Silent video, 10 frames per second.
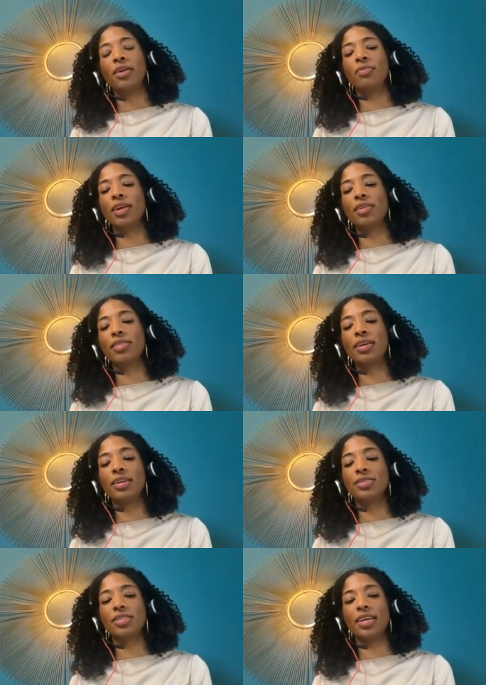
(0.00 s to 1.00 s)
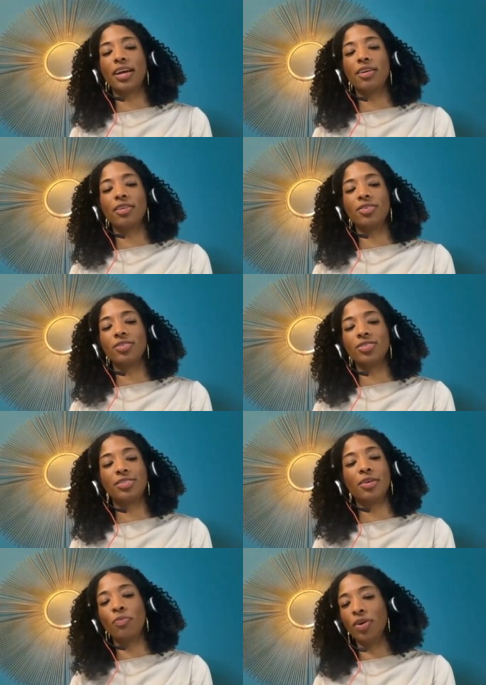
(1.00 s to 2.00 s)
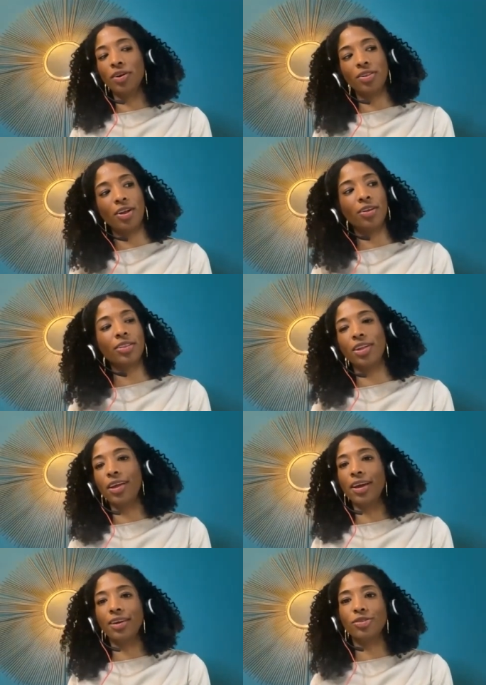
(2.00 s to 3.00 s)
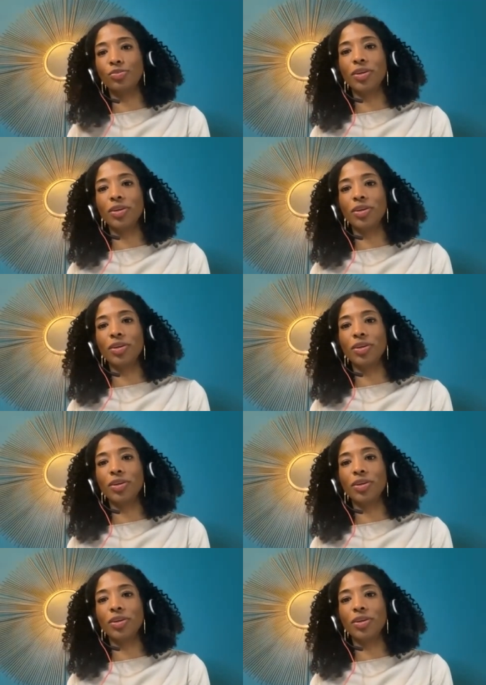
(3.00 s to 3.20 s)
What I think is that somewhere along the lines,